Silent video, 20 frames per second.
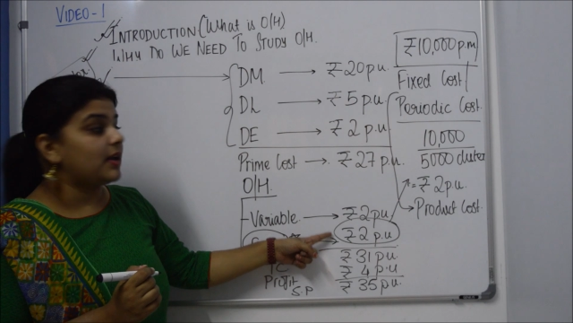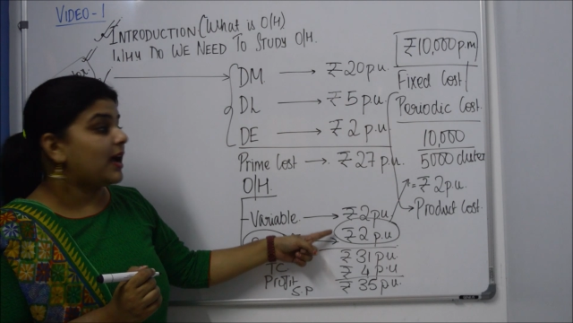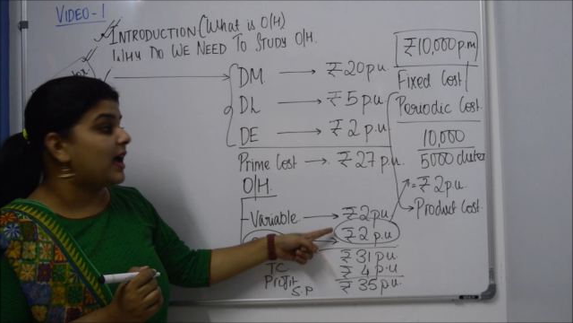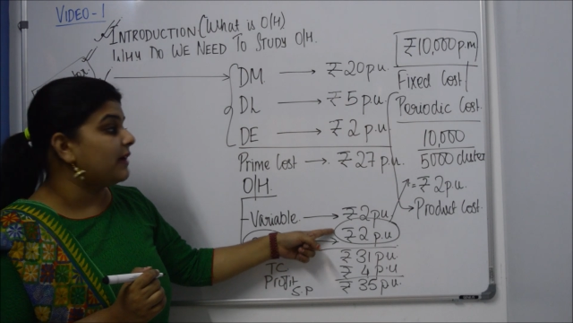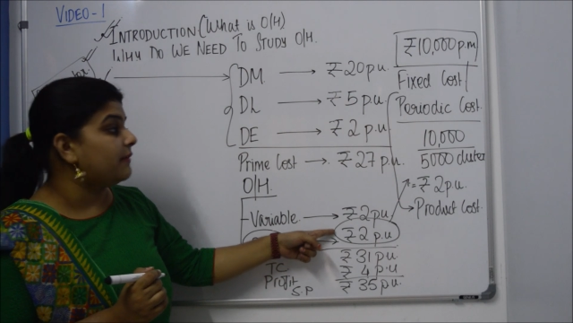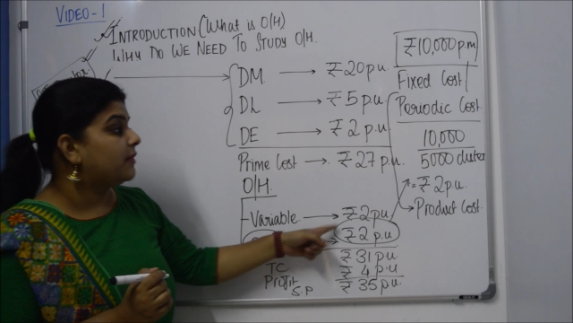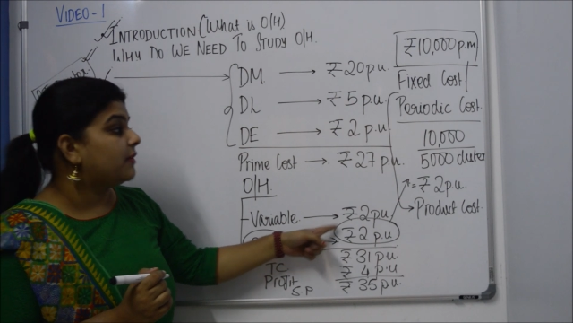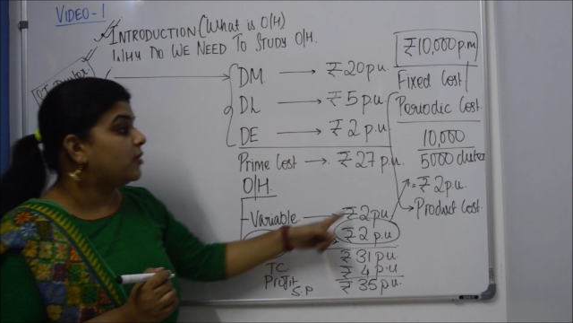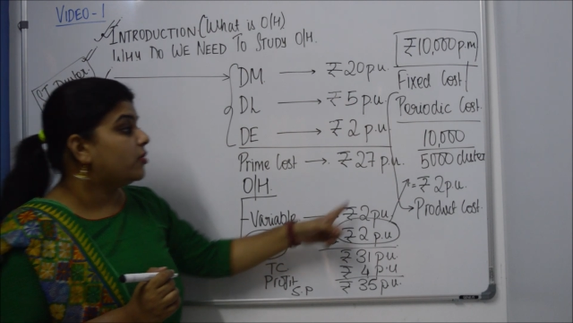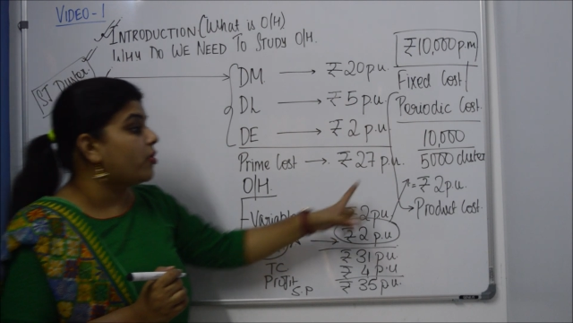I
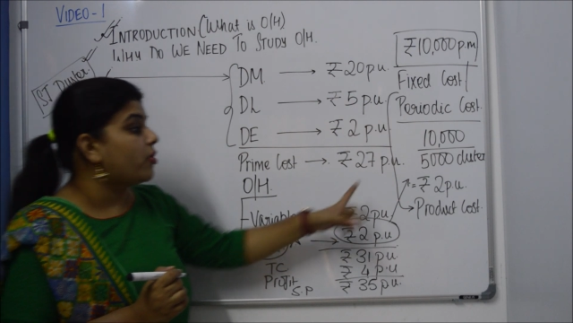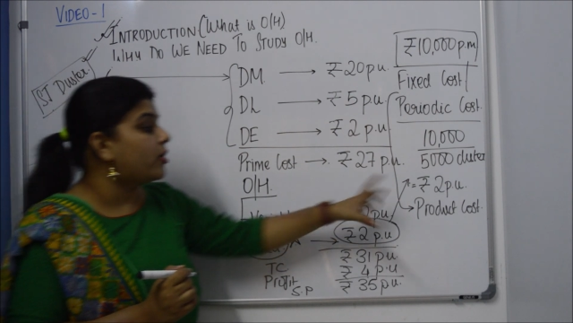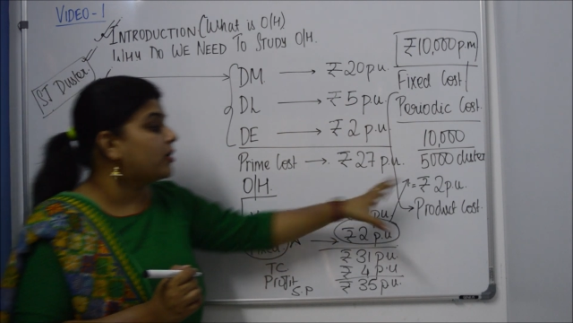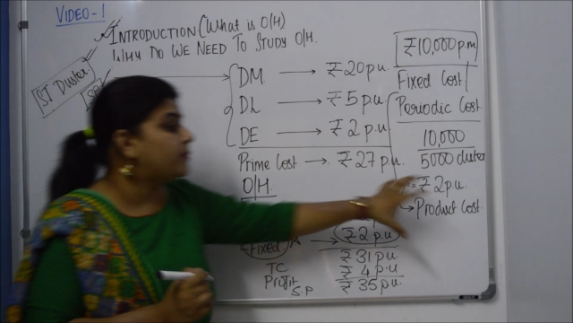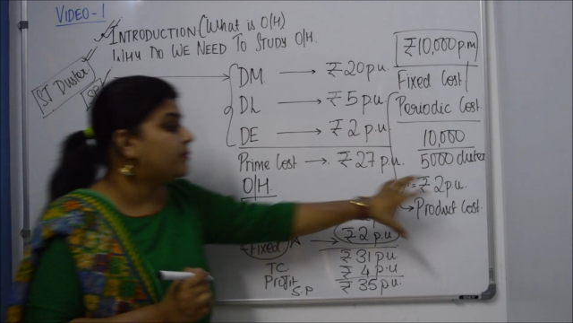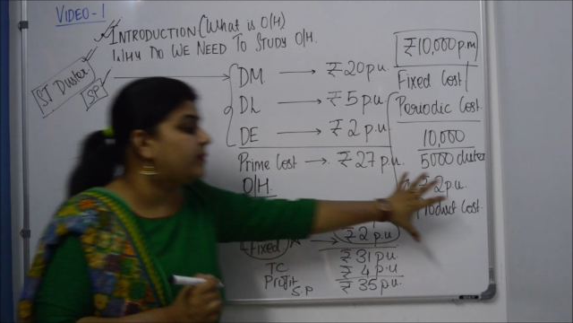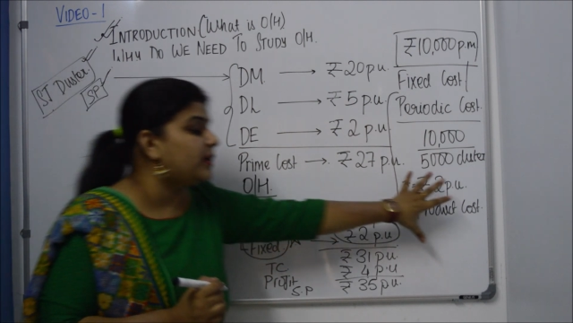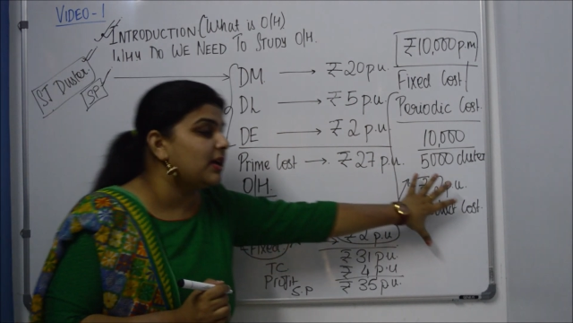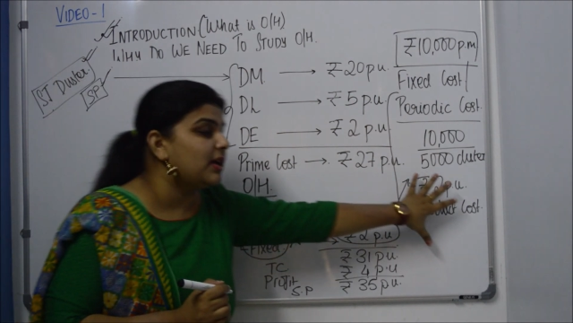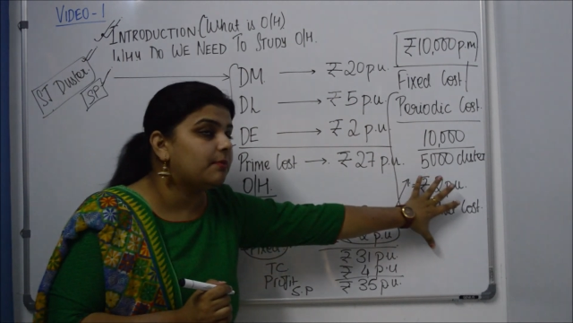will
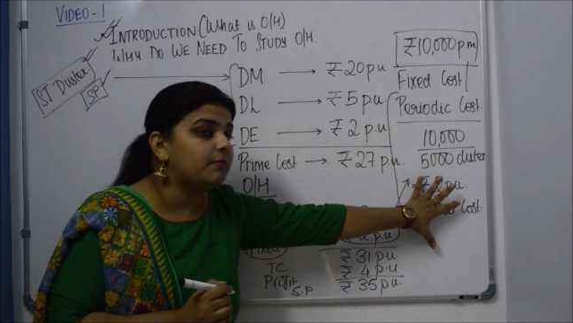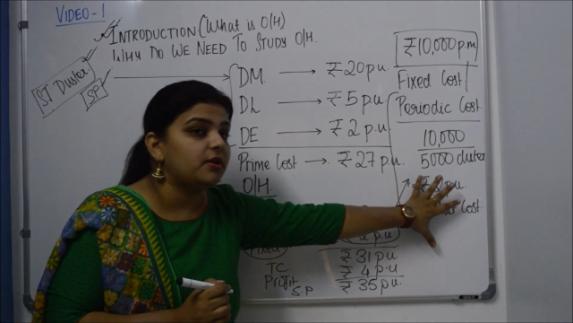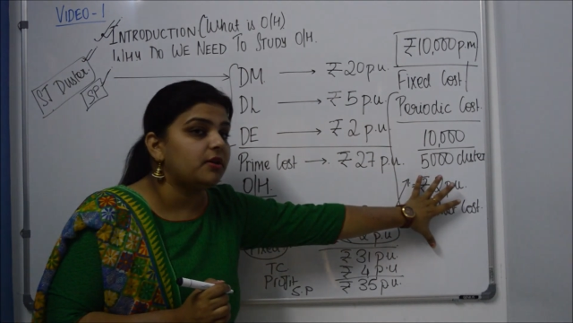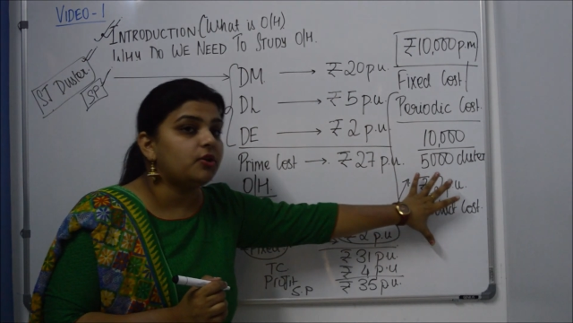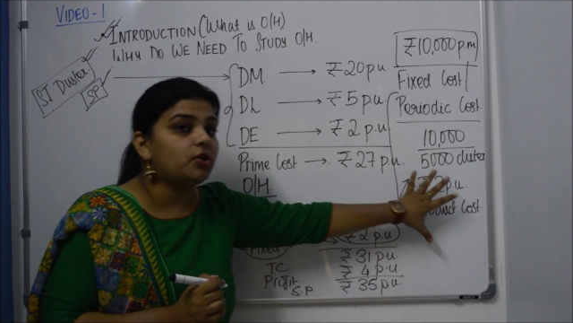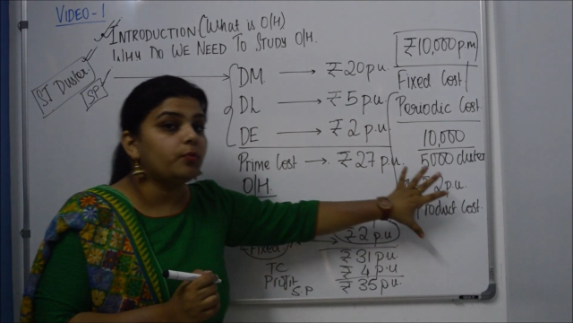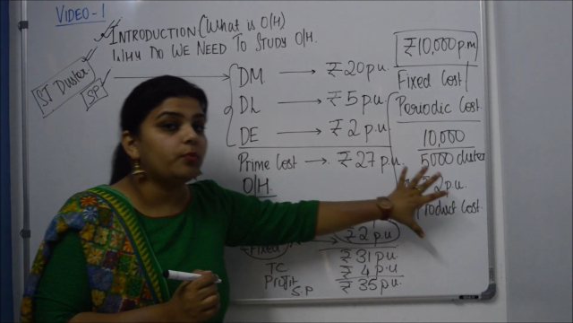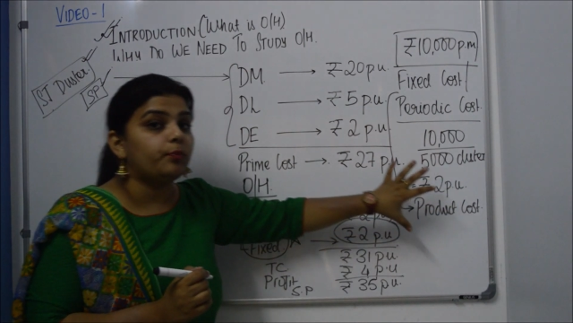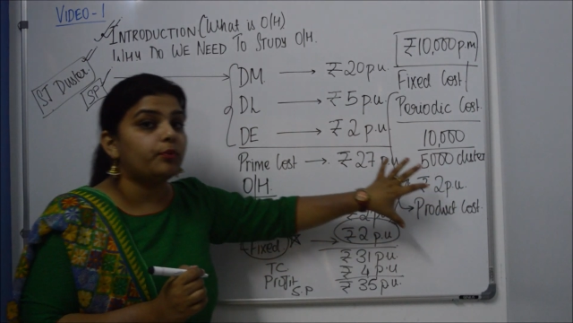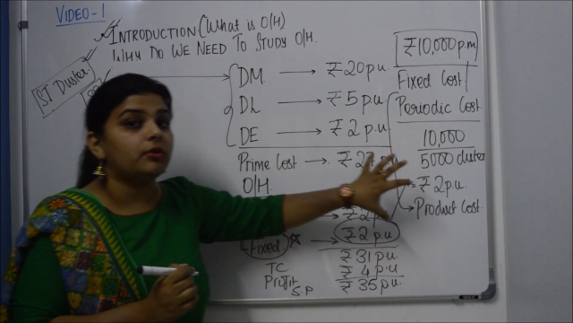not be able
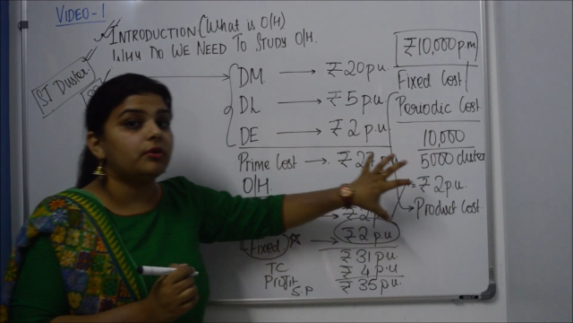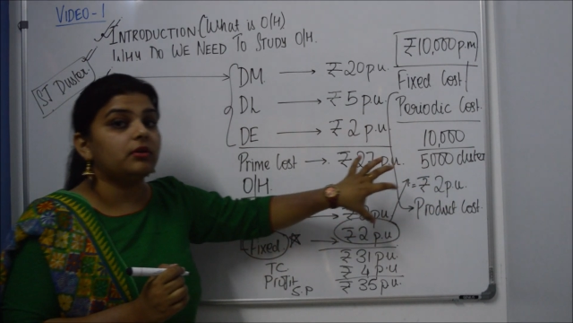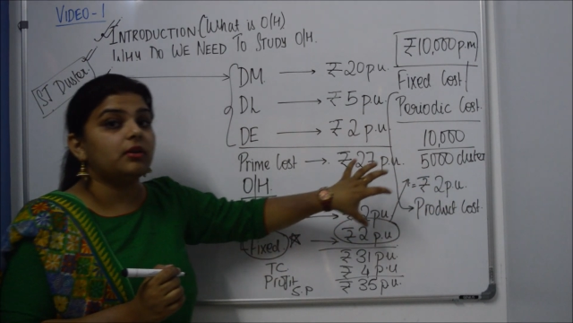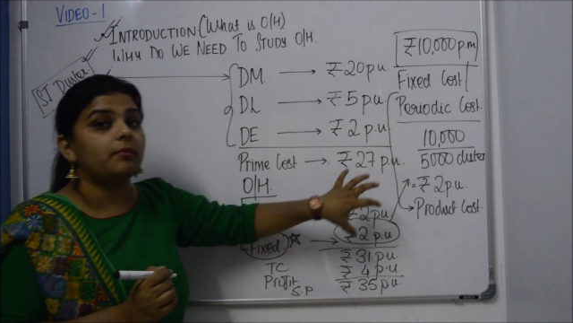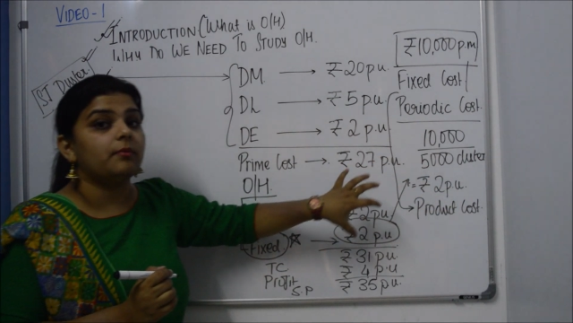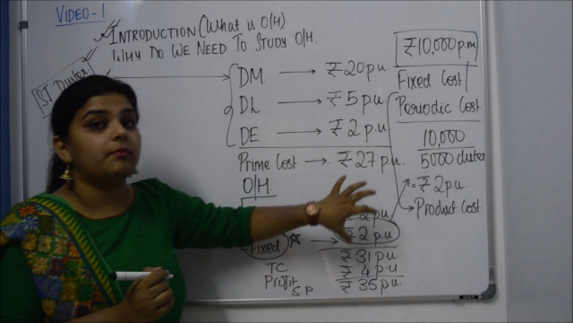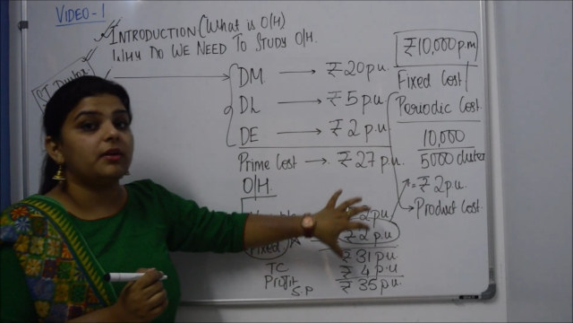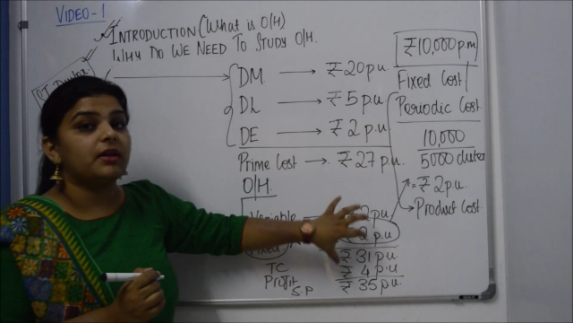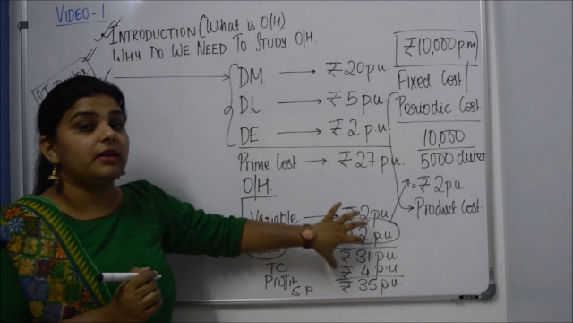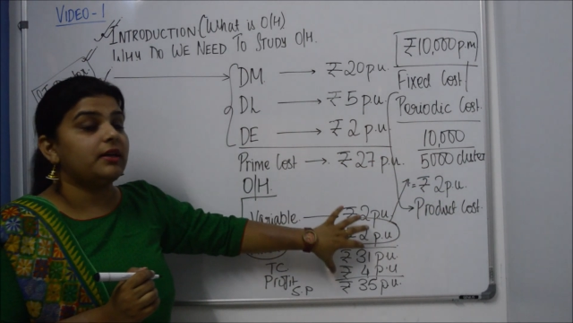to put the
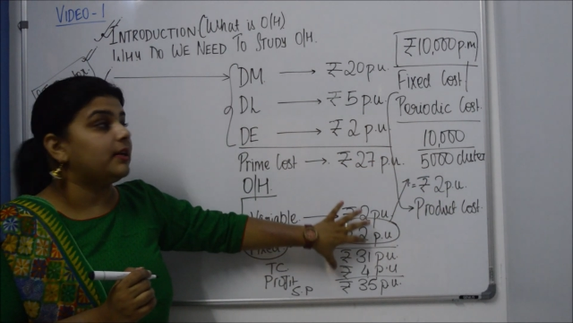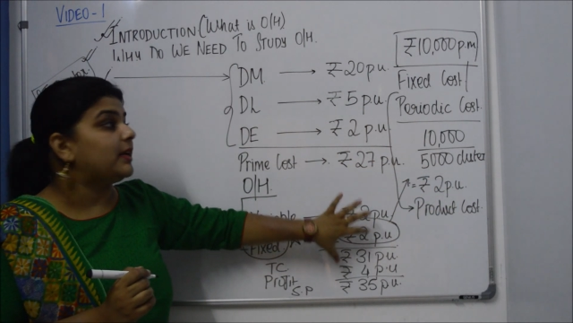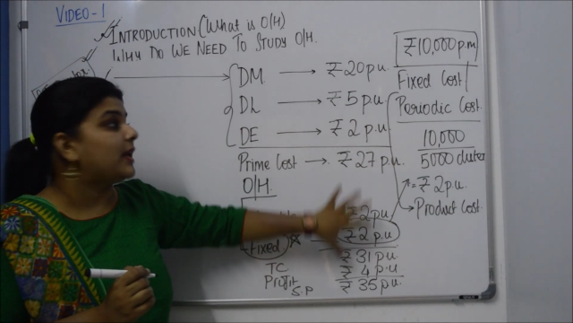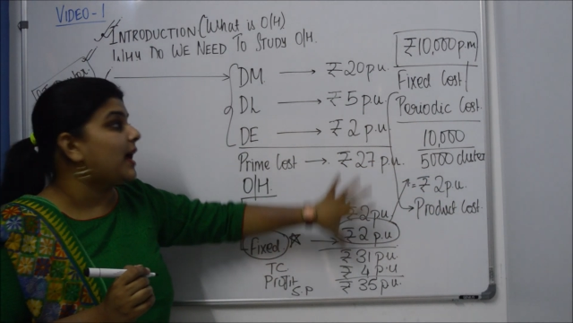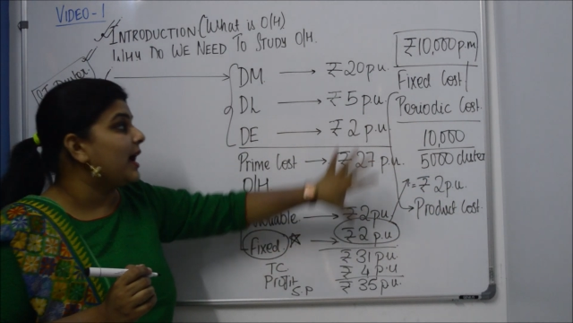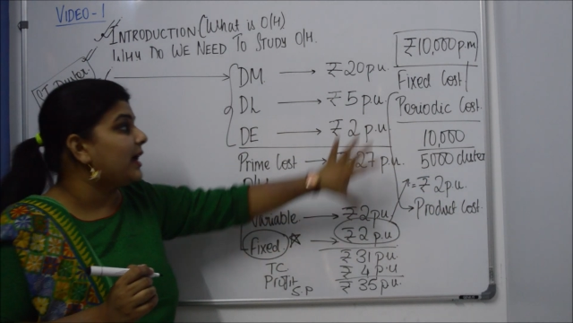burden.